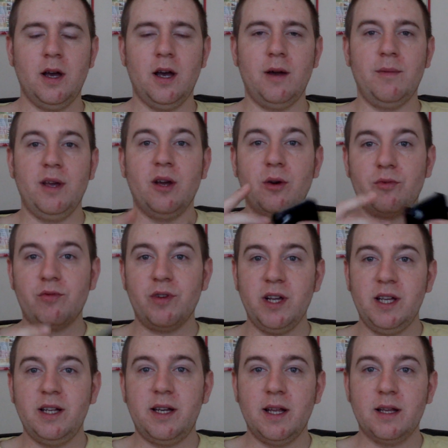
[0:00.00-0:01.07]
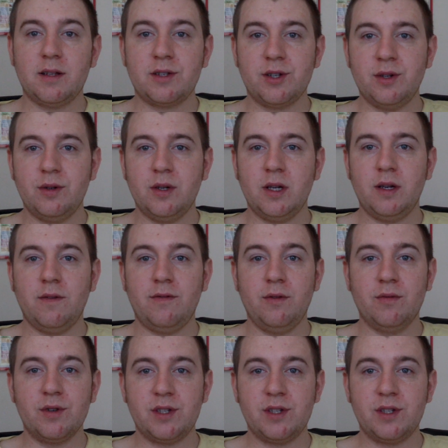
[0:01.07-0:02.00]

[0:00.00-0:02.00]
Um, it'll read it to you if you